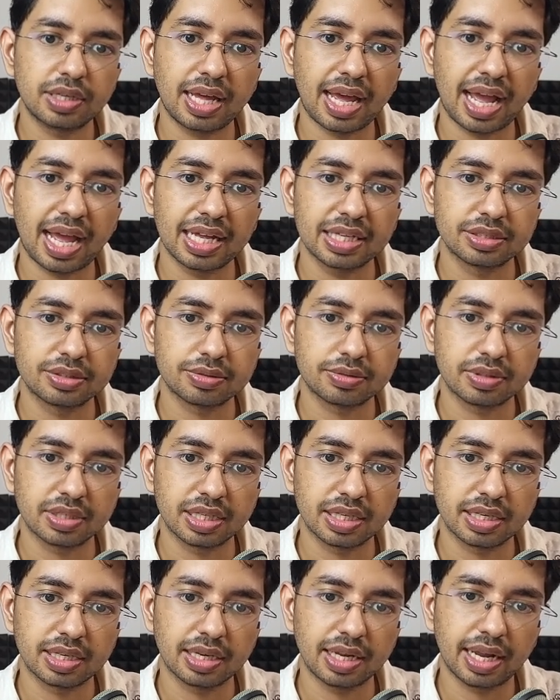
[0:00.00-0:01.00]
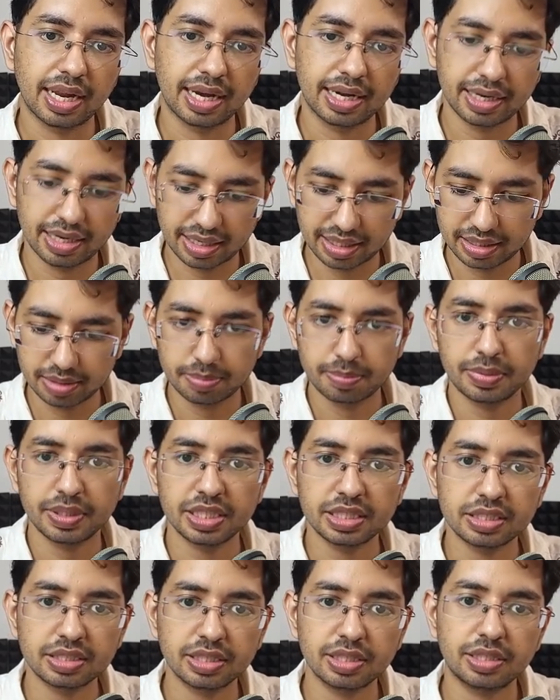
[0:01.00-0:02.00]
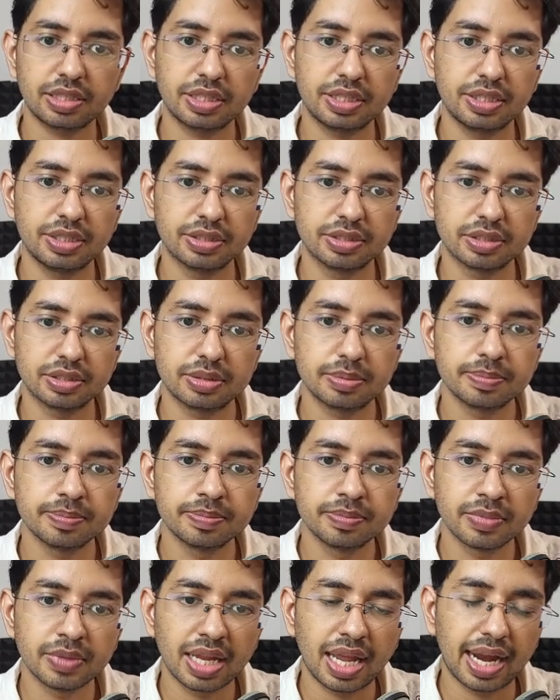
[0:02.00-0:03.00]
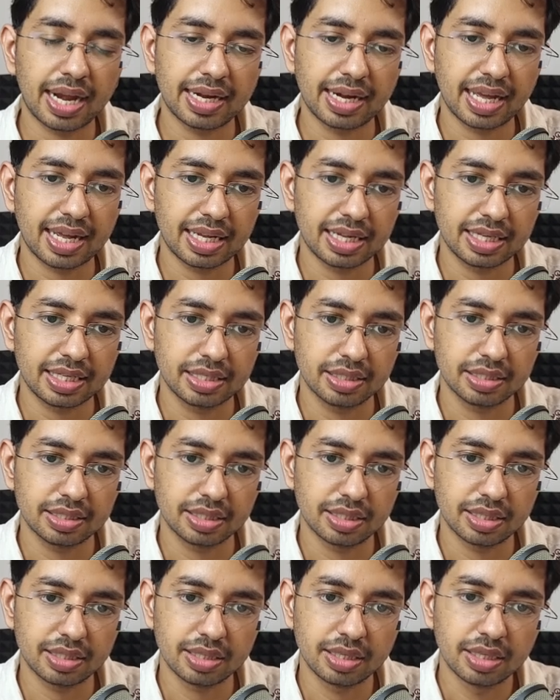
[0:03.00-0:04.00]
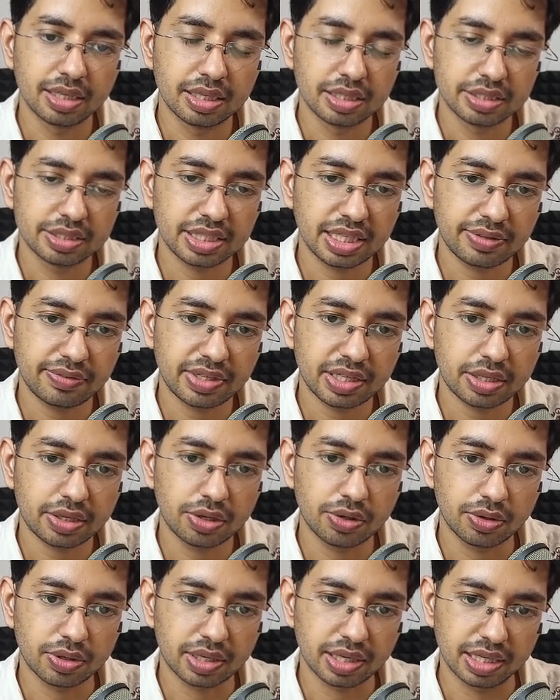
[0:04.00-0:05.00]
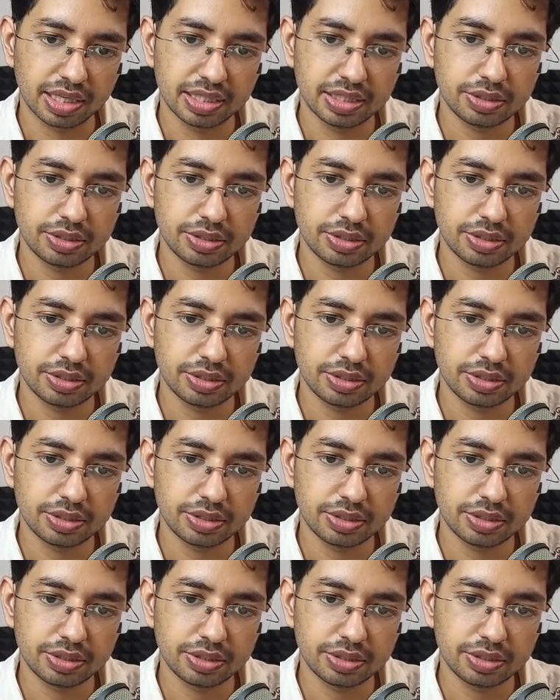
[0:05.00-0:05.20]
as well and I paste it here and I save it locally.